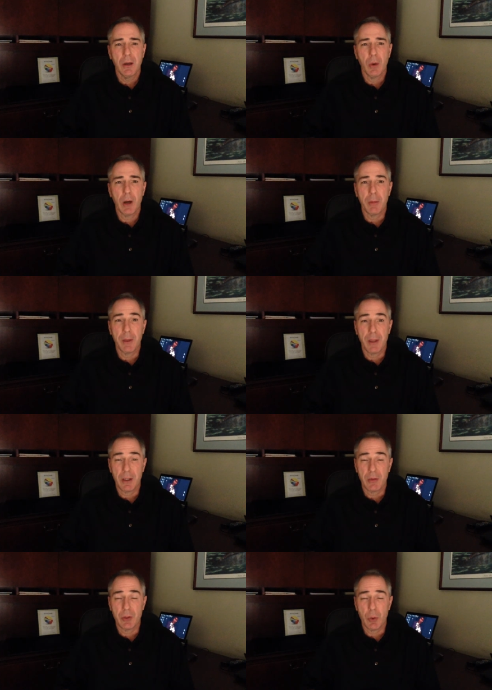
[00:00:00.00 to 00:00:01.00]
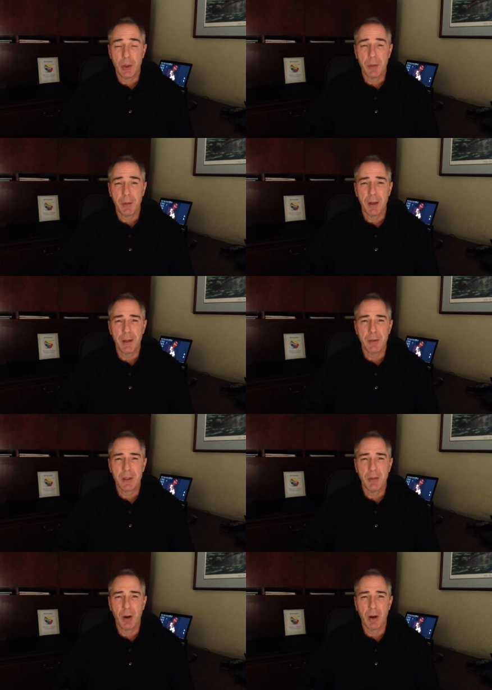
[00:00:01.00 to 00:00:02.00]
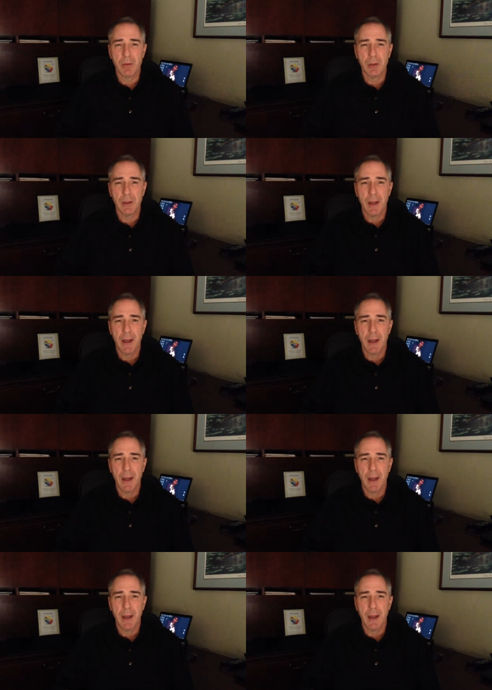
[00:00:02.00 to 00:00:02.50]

Welcome and thanks for joining me. My name is Tim Marvel.